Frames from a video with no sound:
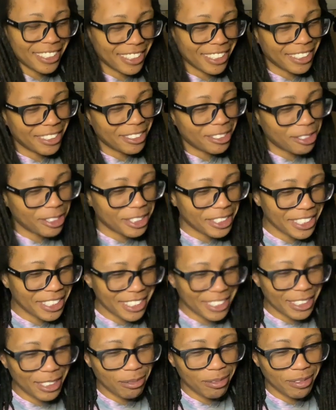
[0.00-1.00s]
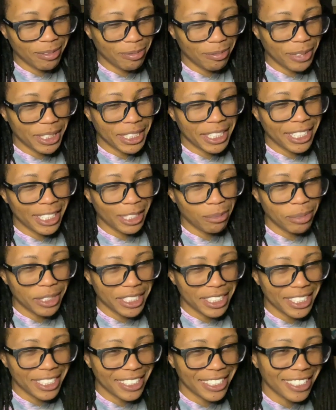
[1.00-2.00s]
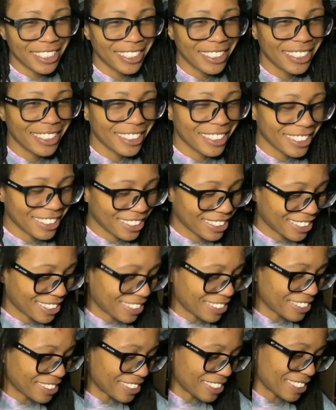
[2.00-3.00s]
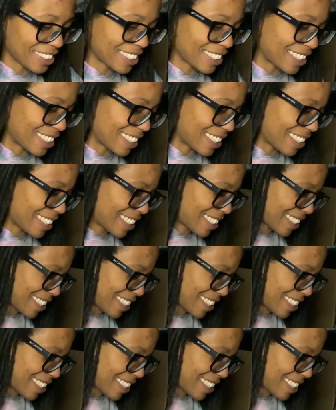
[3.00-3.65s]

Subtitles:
I don't want y'all to be clipping nothing. Hold on a sec.